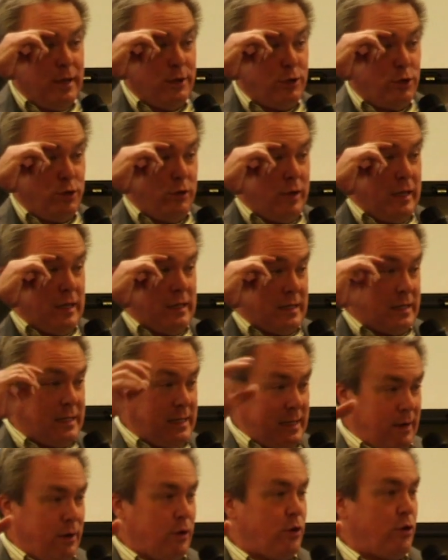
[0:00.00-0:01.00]
to get
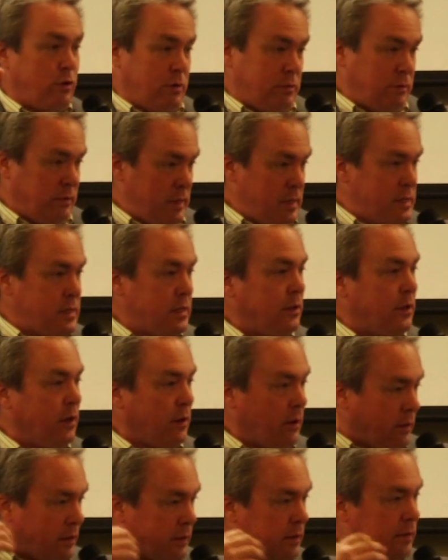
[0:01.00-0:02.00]
cynical, isn't
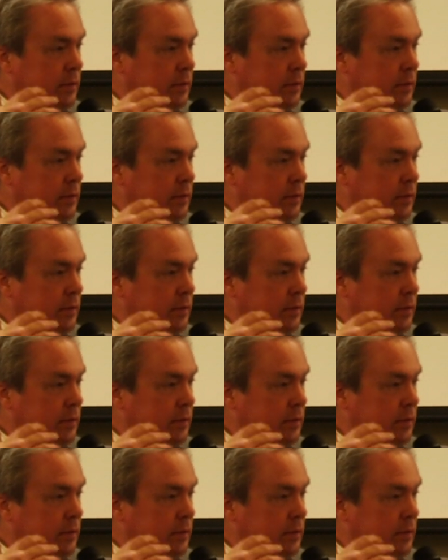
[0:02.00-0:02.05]
there?